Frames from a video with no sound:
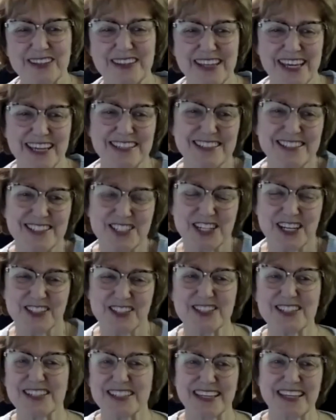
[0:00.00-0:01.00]
thanks,
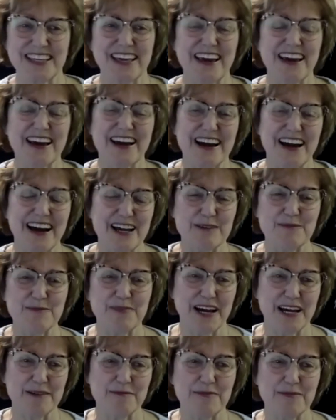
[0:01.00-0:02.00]
Chelsea. Yeah, I'm
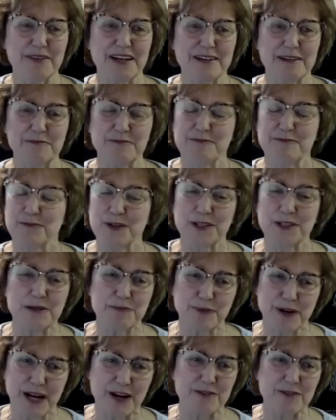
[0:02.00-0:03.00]
a really
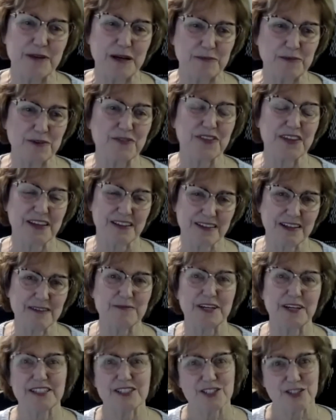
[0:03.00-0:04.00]
proud member of the
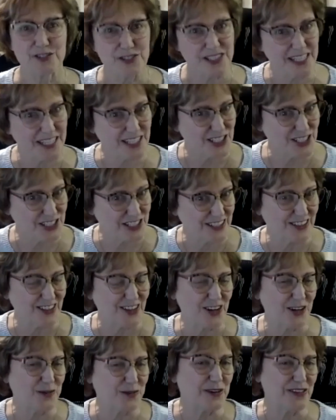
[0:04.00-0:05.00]
Alumni Association
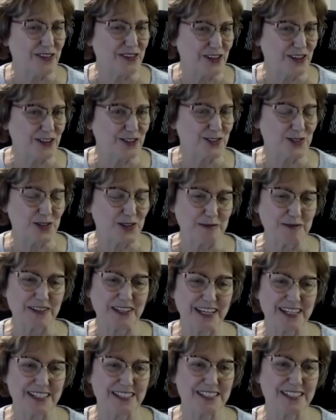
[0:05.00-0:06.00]
along with you, so I'm
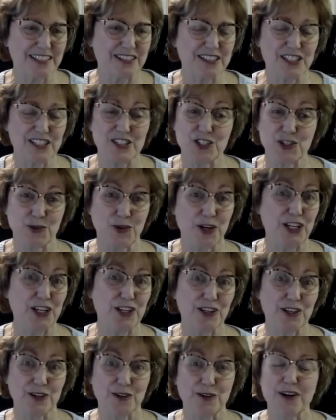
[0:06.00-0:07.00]
glad to join
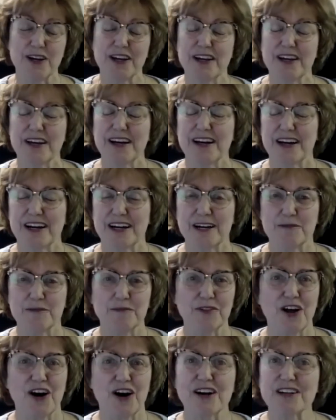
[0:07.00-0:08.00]
you.
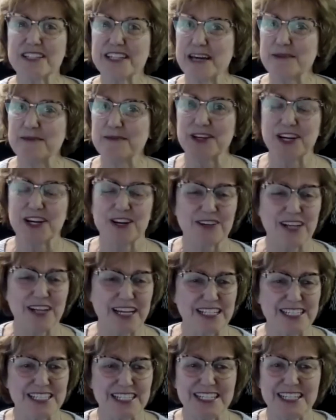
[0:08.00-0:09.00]
Long time ago,
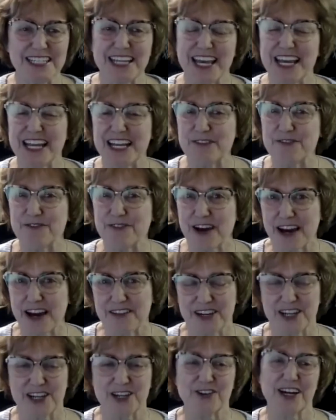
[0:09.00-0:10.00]

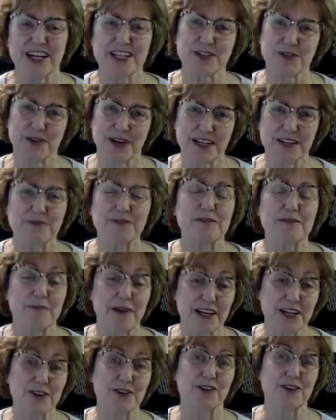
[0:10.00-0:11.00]
1985, I graduated with my
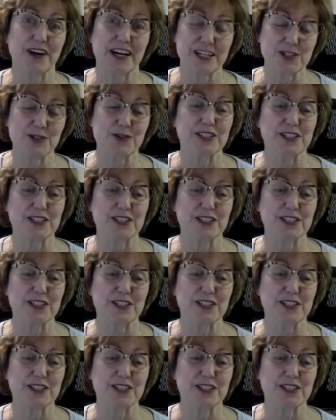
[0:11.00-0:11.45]
own graduate